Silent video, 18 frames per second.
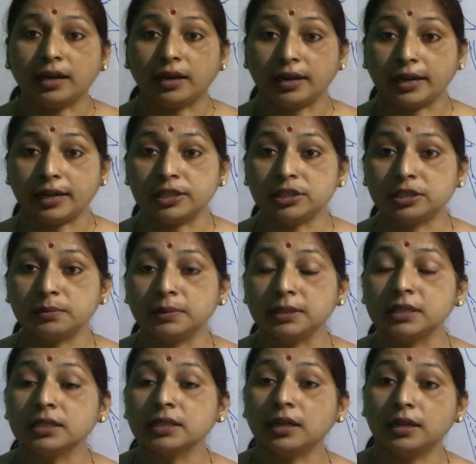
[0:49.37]

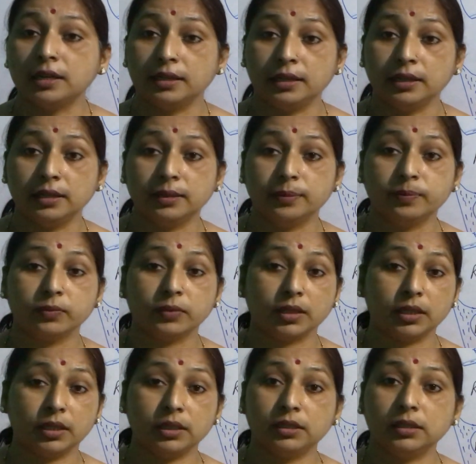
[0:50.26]
arrangements are
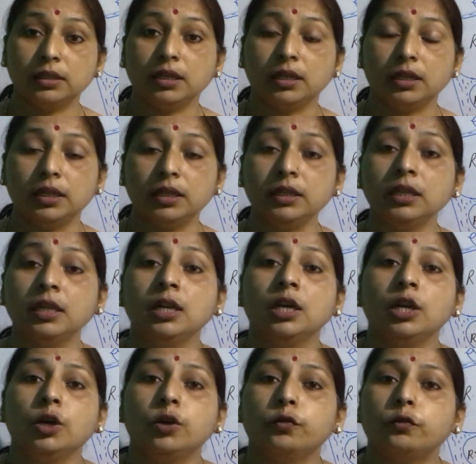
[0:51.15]
in the heart
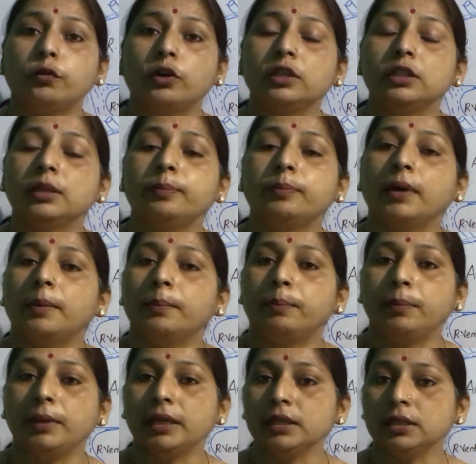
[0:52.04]
for the
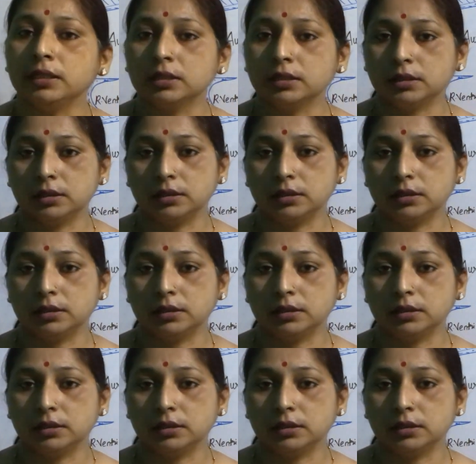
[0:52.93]
pumping